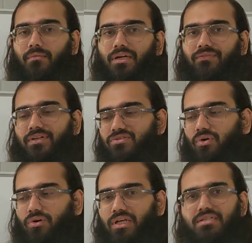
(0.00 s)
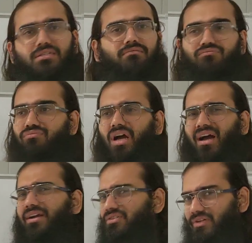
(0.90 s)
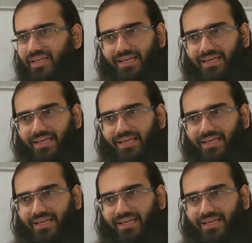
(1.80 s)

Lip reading: But if it's honest, I don't